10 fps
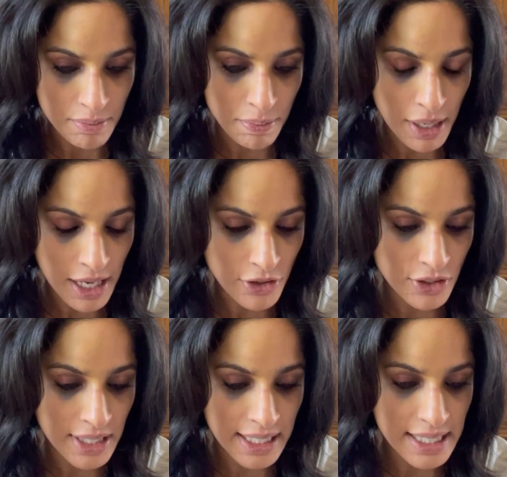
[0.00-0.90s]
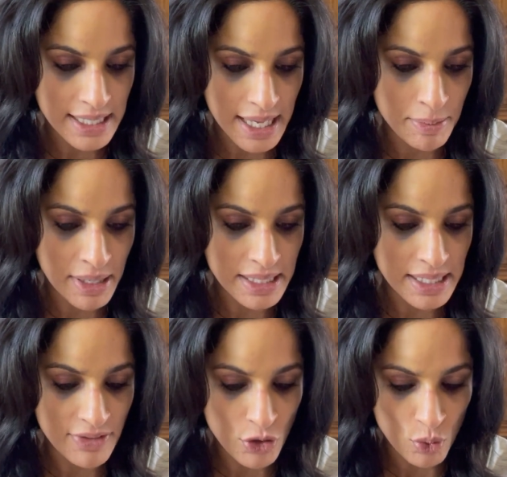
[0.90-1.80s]
pattern, like I said, by
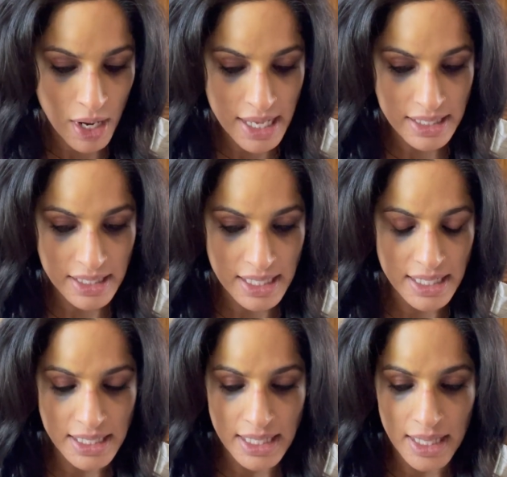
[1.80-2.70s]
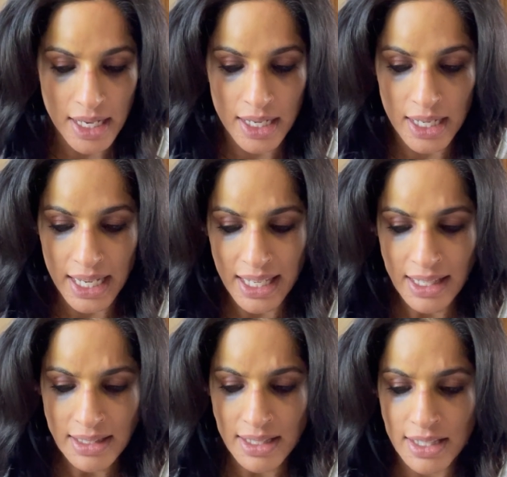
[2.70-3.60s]
Stephen West. It is in the, I
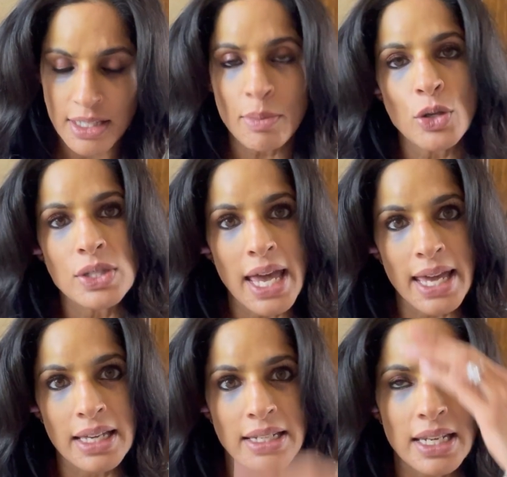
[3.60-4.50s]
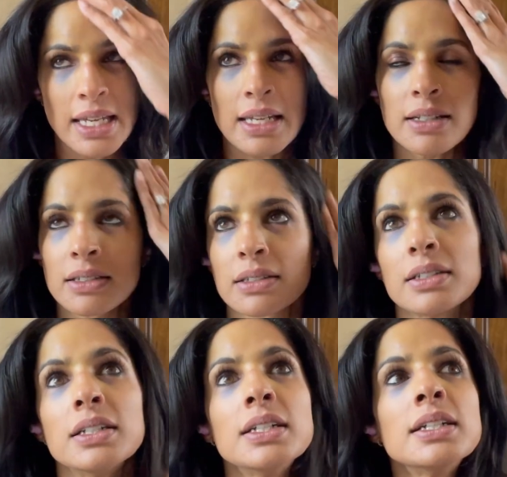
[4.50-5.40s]
guess this is mosaic knitting
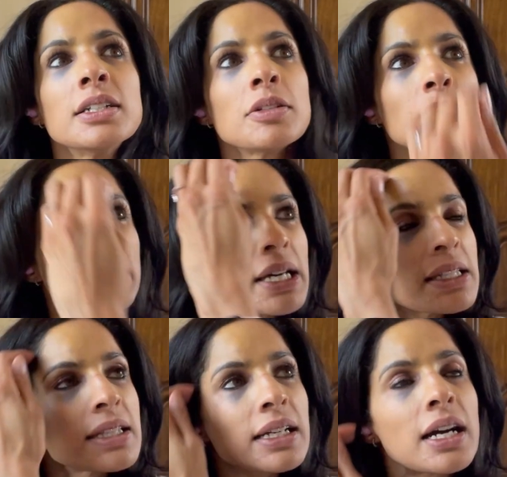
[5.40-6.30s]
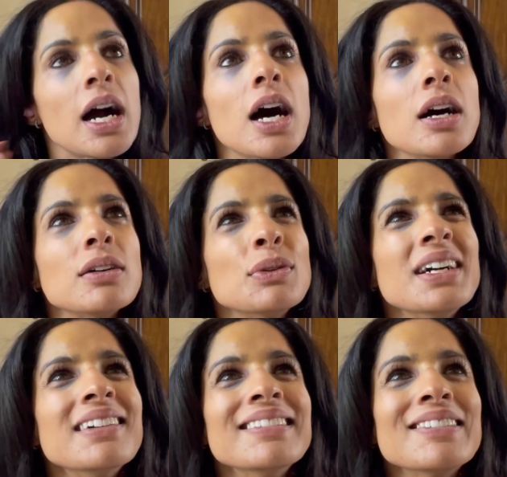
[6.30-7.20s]
because
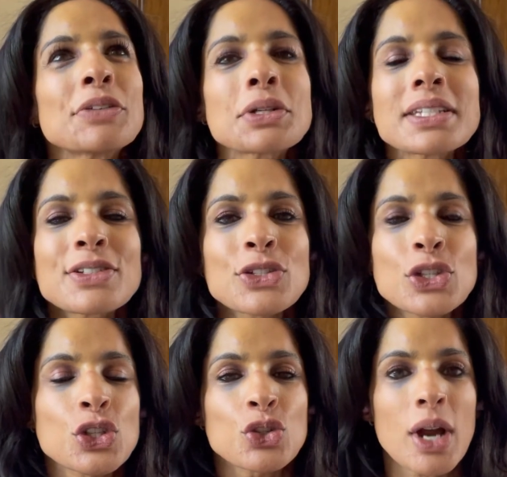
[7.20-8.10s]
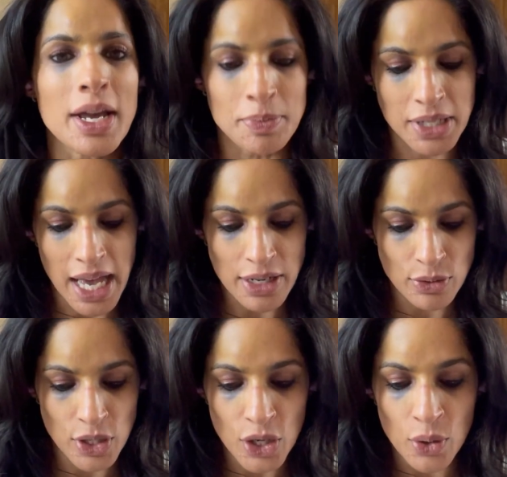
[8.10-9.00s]
or is it just striped? I
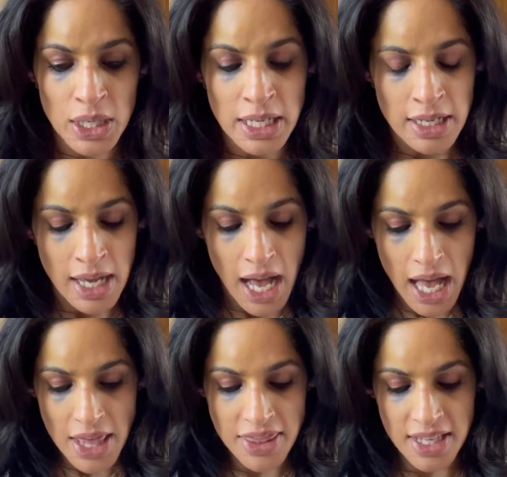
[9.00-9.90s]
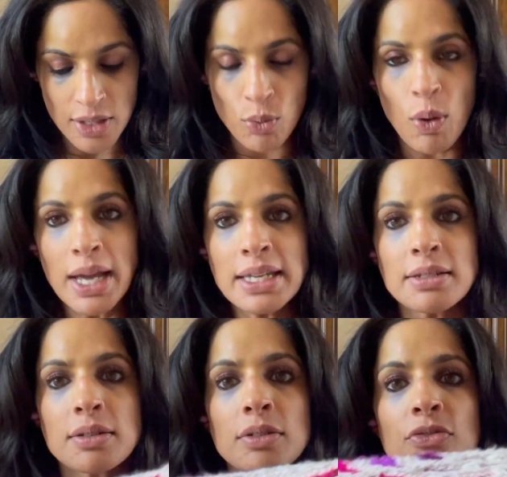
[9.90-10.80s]
don't know. The
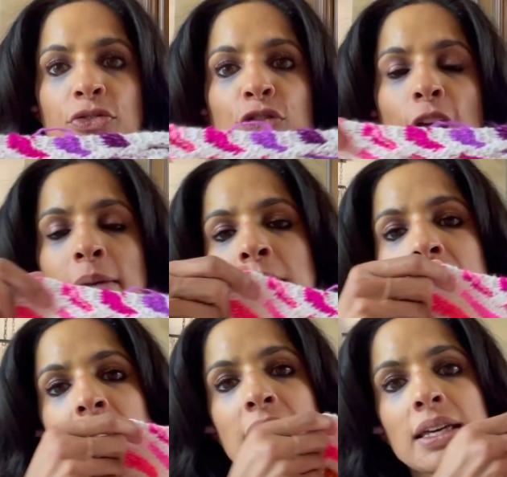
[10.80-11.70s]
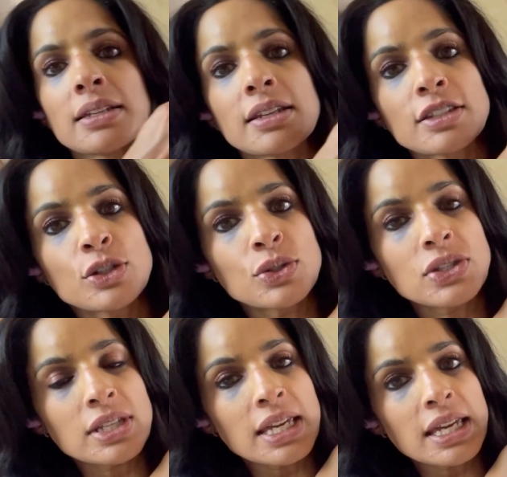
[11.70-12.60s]
white framing that you
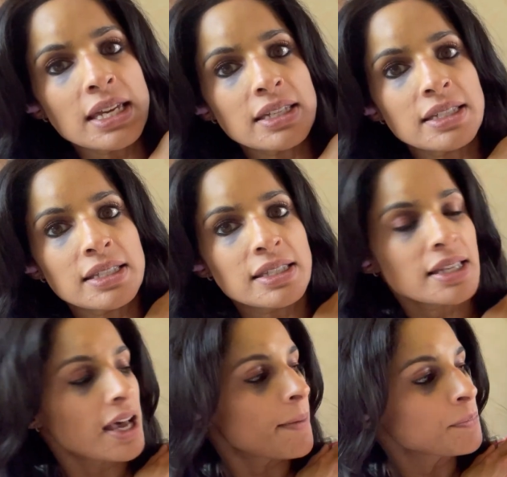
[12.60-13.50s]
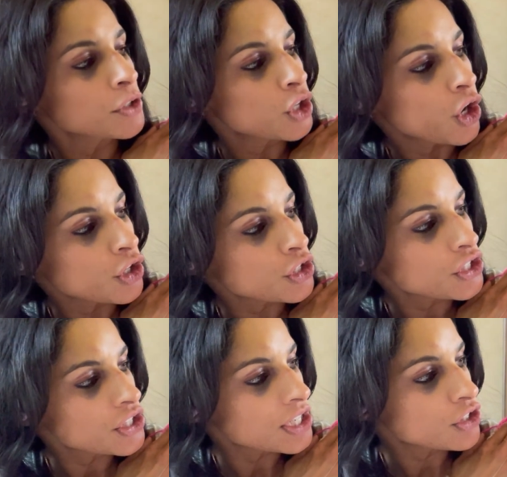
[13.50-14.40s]
see is garter
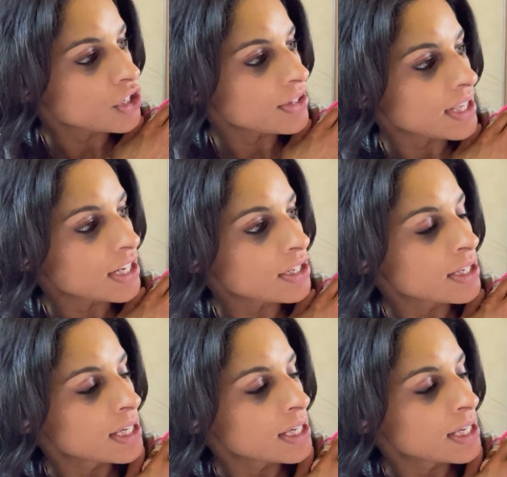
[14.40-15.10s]
stitch, and then